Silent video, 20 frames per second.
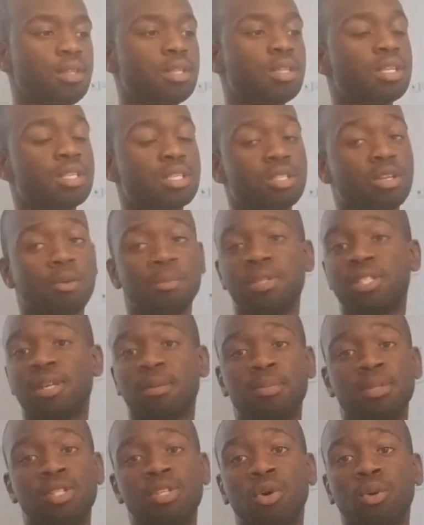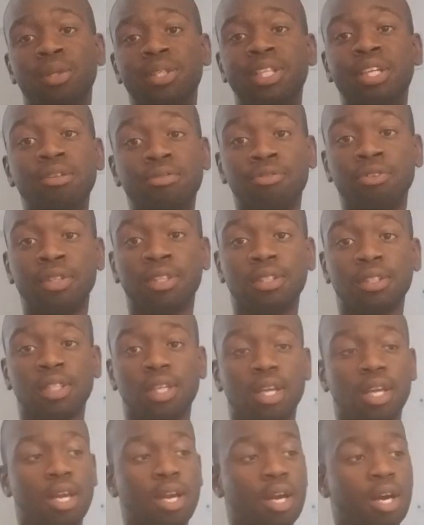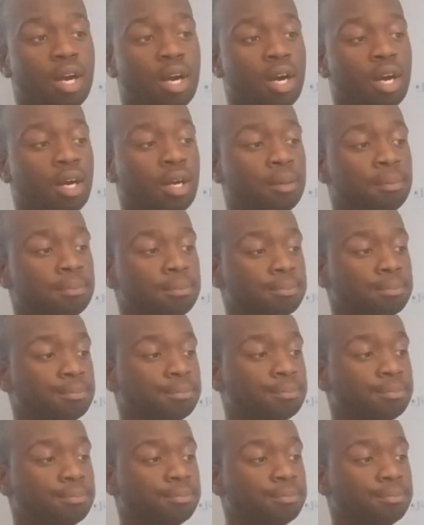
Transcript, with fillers: this is going to be something totally different um,